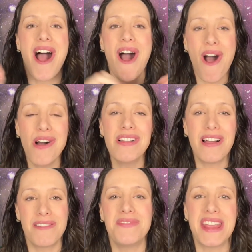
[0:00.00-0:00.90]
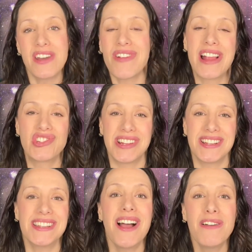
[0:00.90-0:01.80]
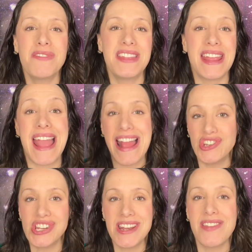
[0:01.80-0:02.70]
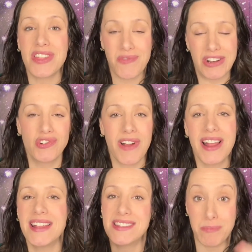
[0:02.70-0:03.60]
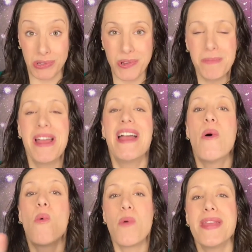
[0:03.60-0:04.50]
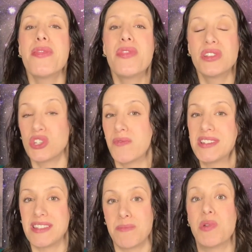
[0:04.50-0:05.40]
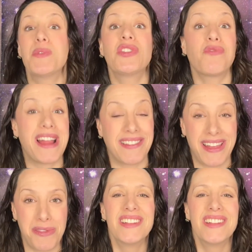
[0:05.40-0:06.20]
all of the interactions of the engine, the retro rockets, the plume with the surface of the moon, with the regolith.